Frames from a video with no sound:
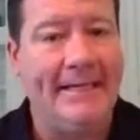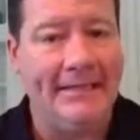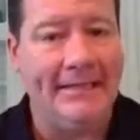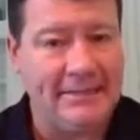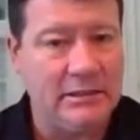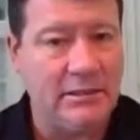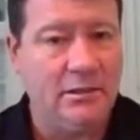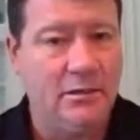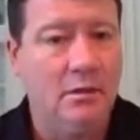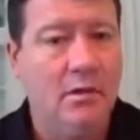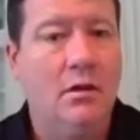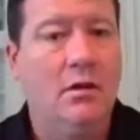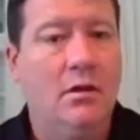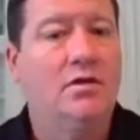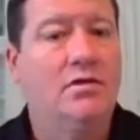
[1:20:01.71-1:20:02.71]
East.
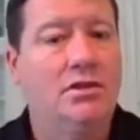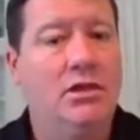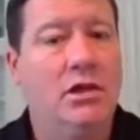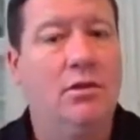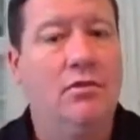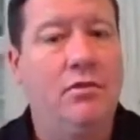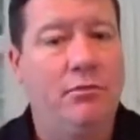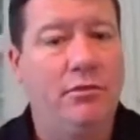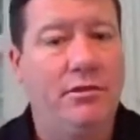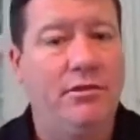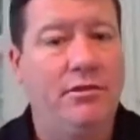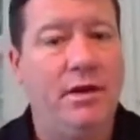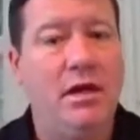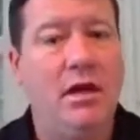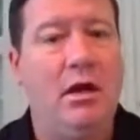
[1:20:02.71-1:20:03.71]
So there were
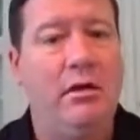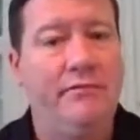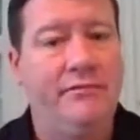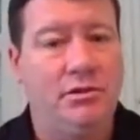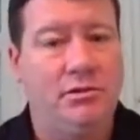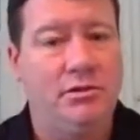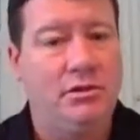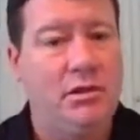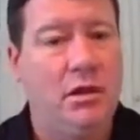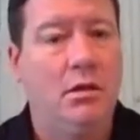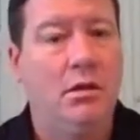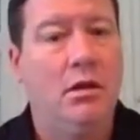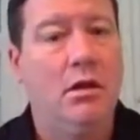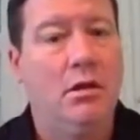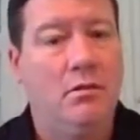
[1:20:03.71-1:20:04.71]
three officers
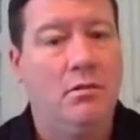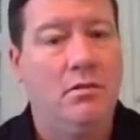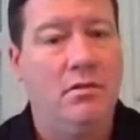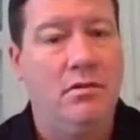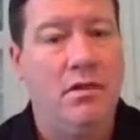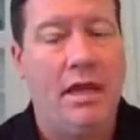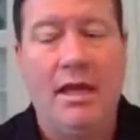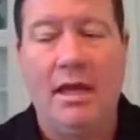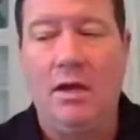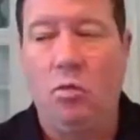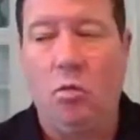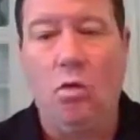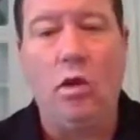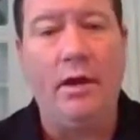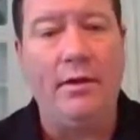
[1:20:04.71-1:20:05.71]
and
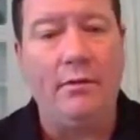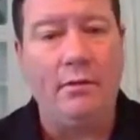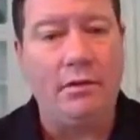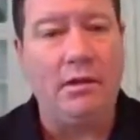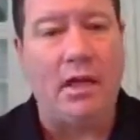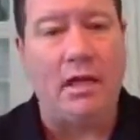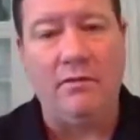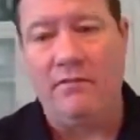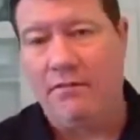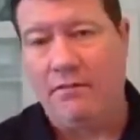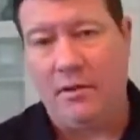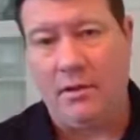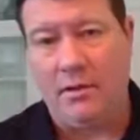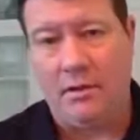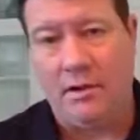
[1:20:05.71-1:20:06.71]
one kind of
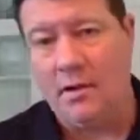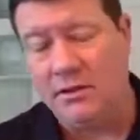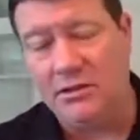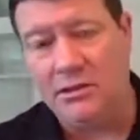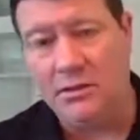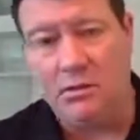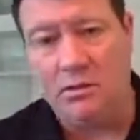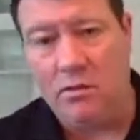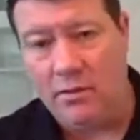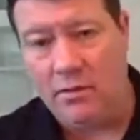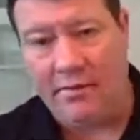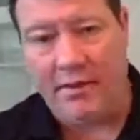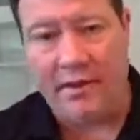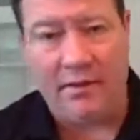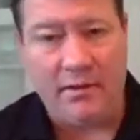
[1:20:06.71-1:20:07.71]
honcho
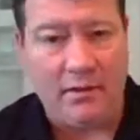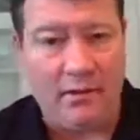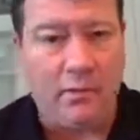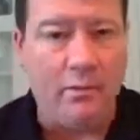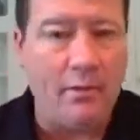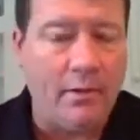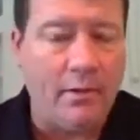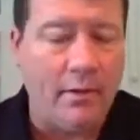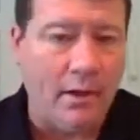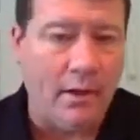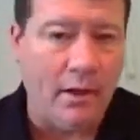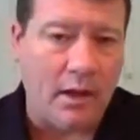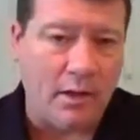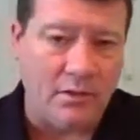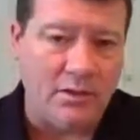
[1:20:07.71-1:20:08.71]
on that deal.
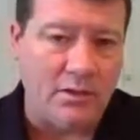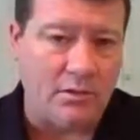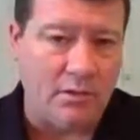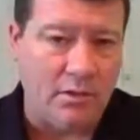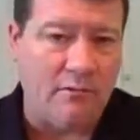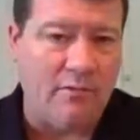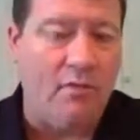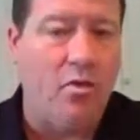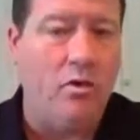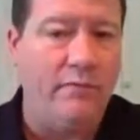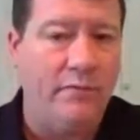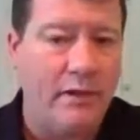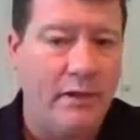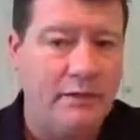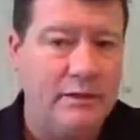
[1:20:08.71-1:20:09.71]
Uh, so there were four
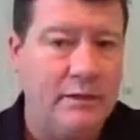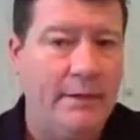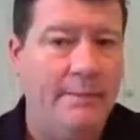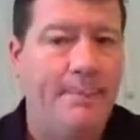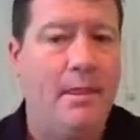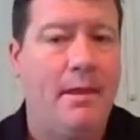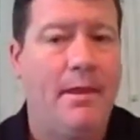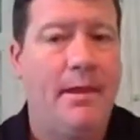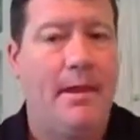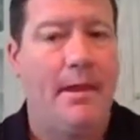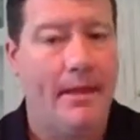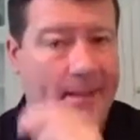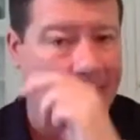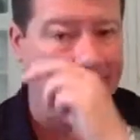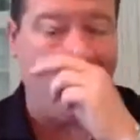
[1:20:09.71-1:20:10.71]
of us,
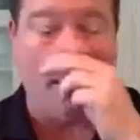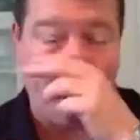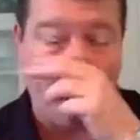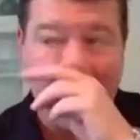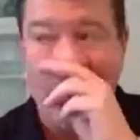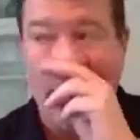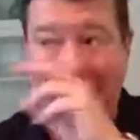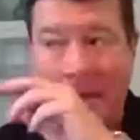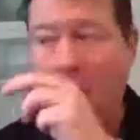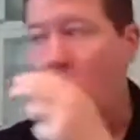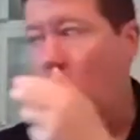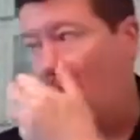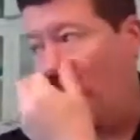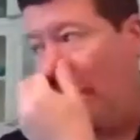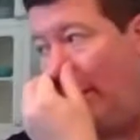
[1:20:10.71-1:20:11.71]
and um,
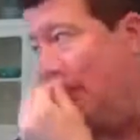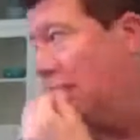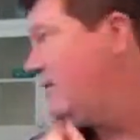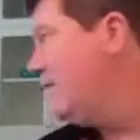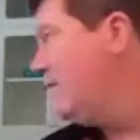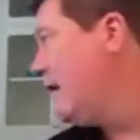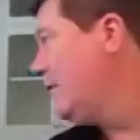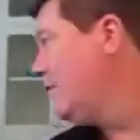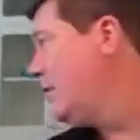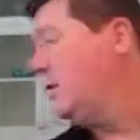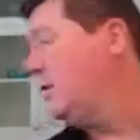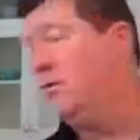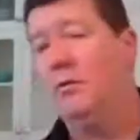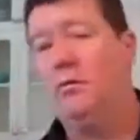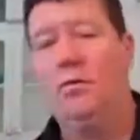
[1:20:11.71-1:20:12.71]
we lived out there.